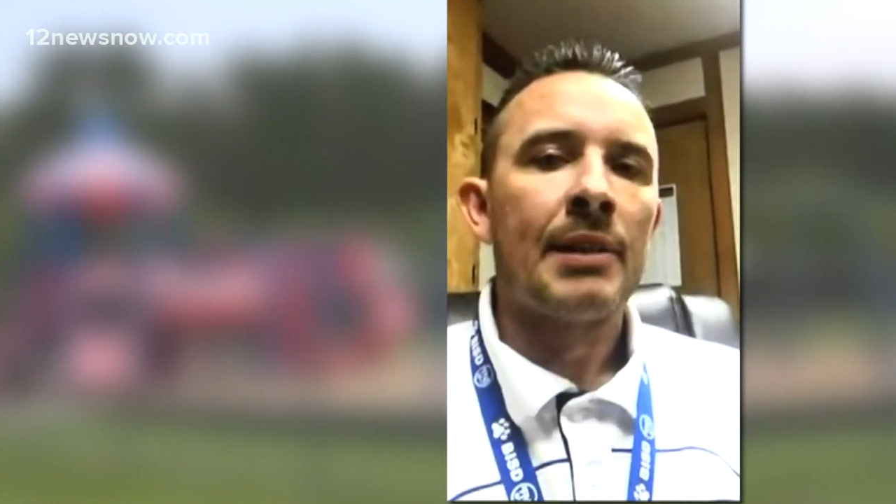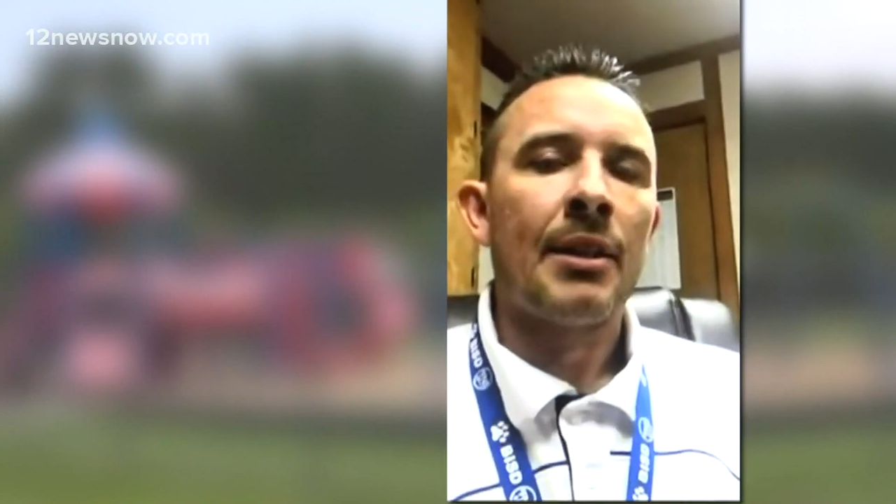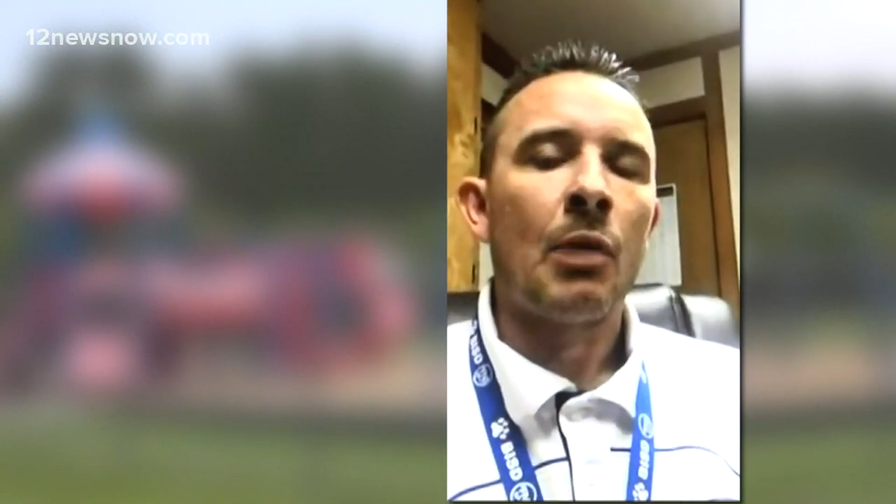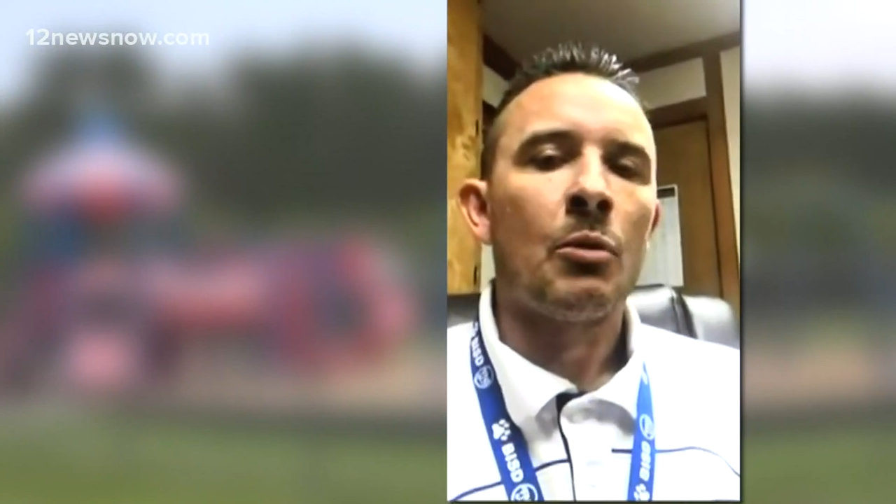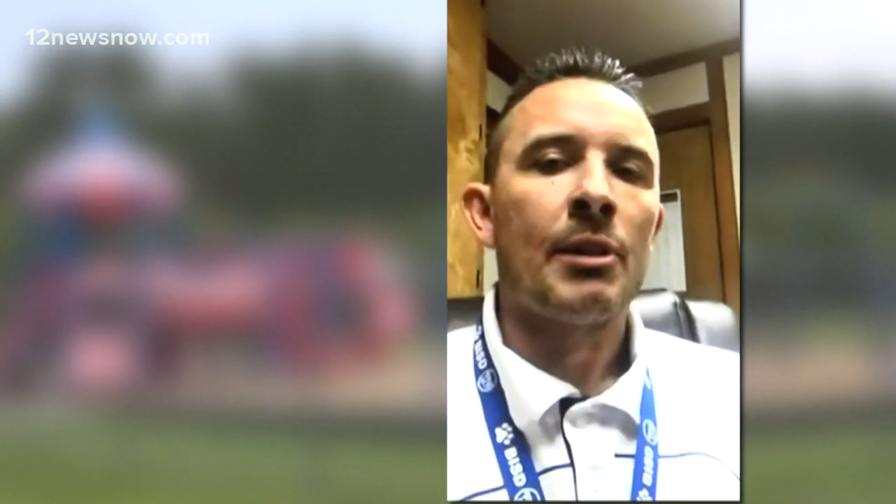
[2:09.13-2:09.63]
that
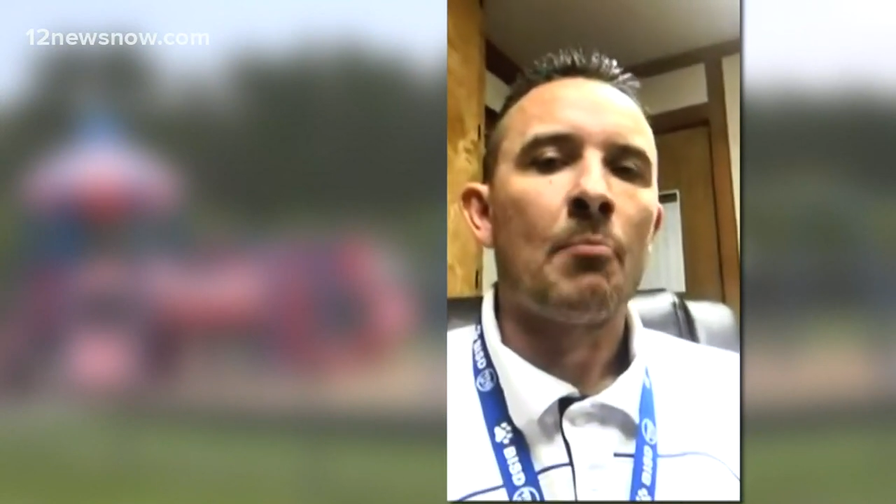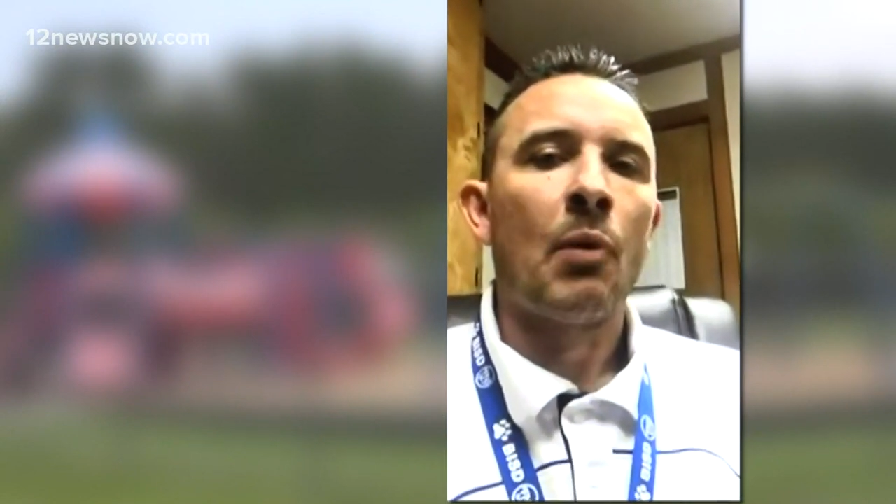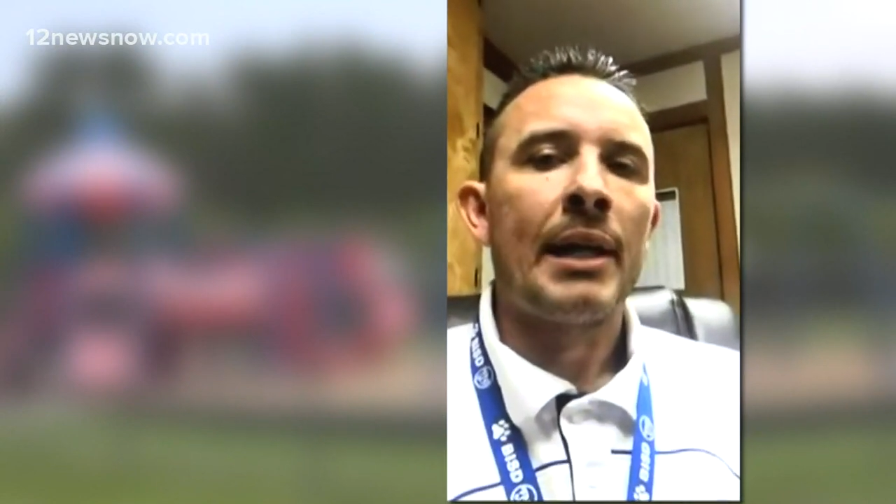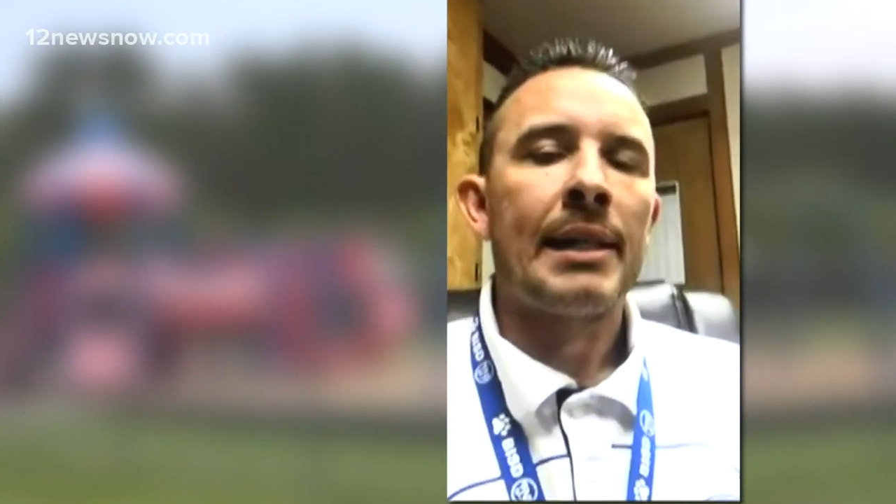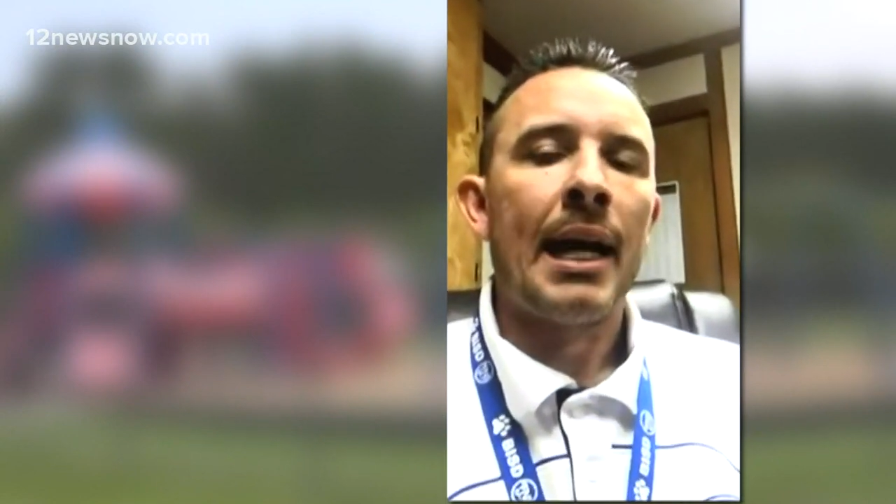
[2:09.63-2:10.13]
there was a
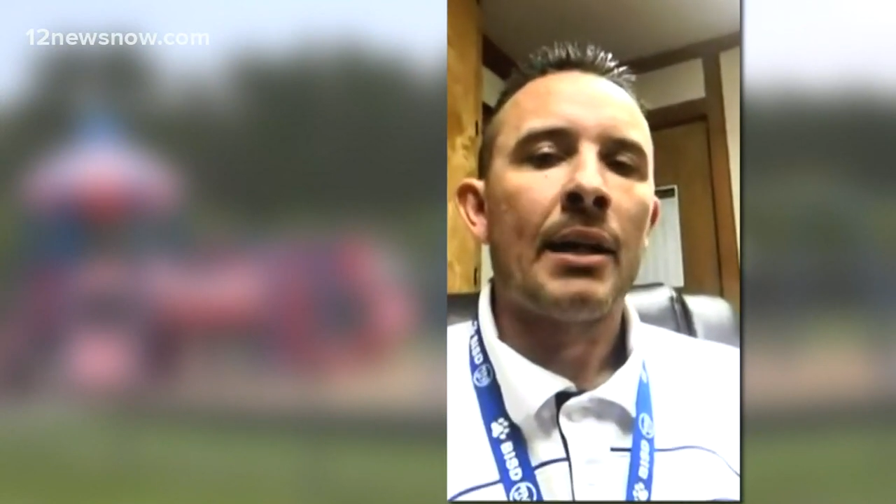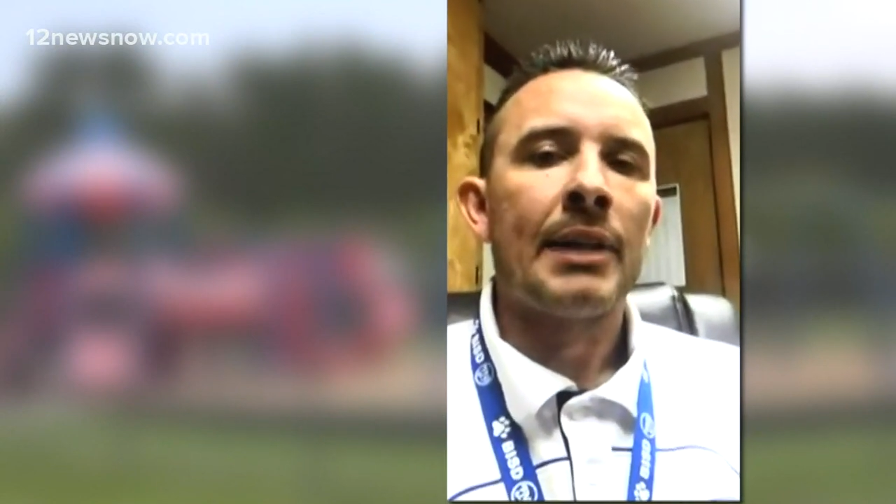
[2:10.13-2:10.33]
breakdown